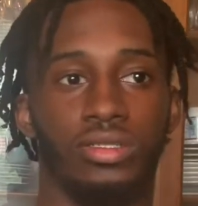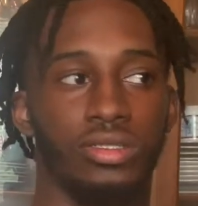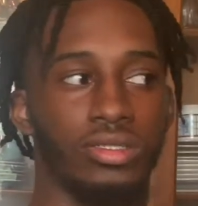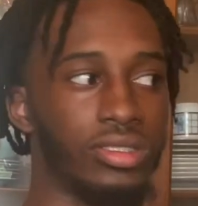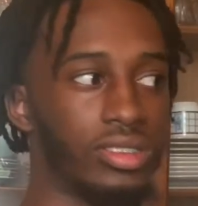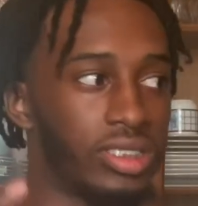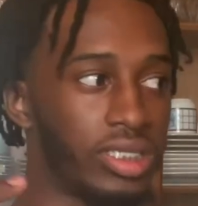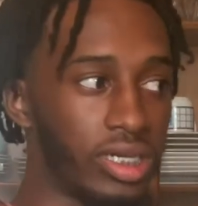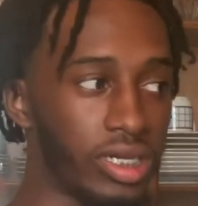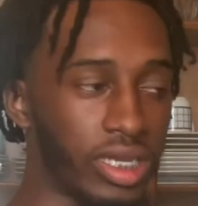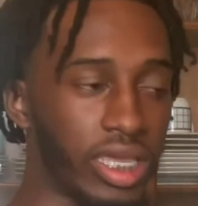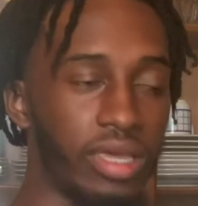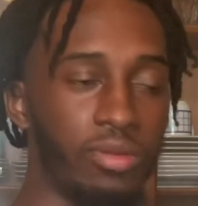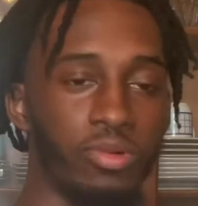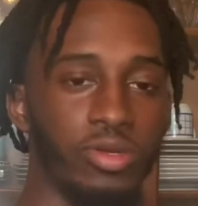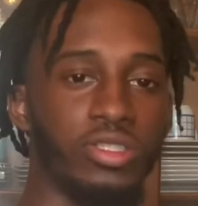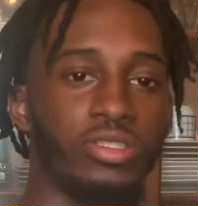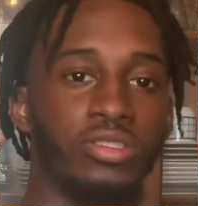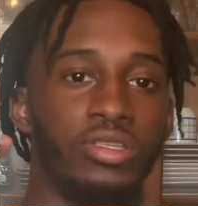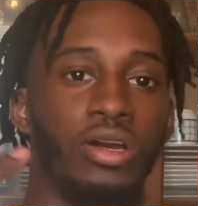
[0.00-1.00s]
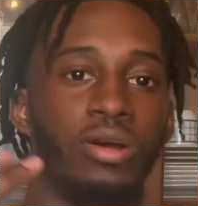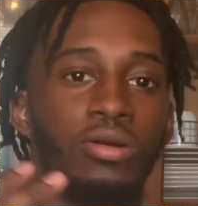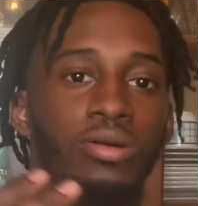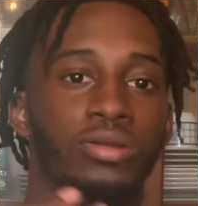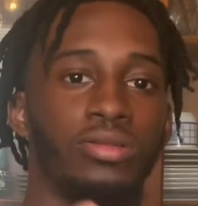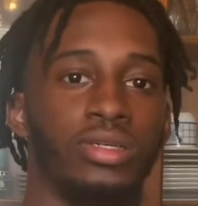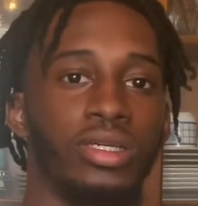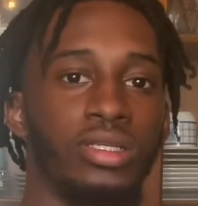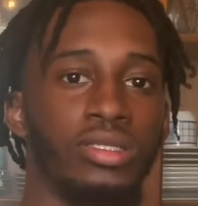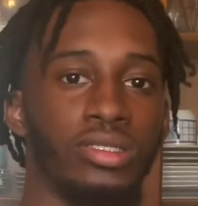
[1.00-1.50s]
still keep what you
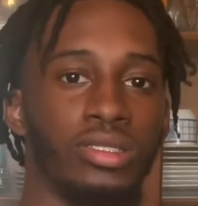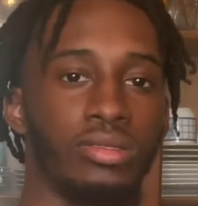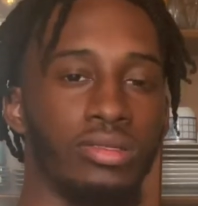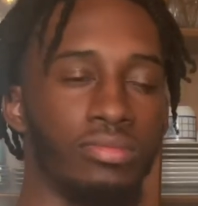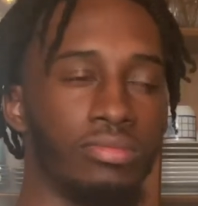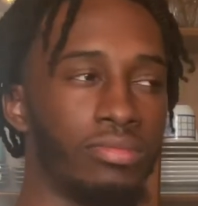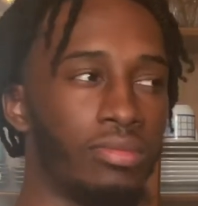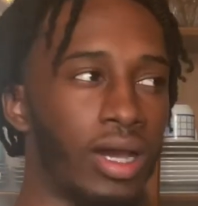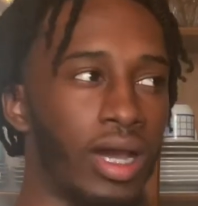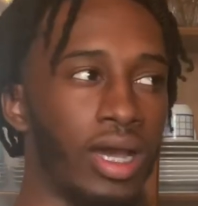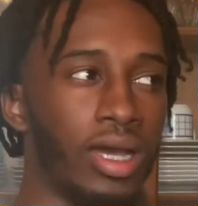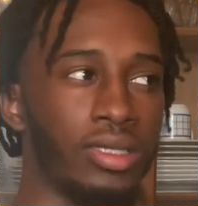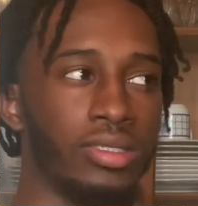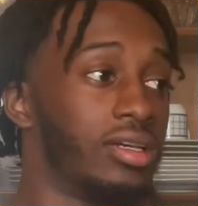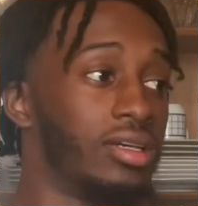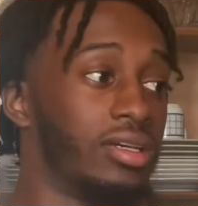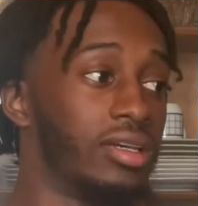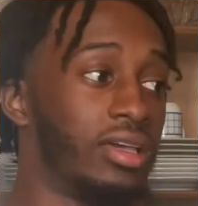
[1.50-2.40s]
know in mind.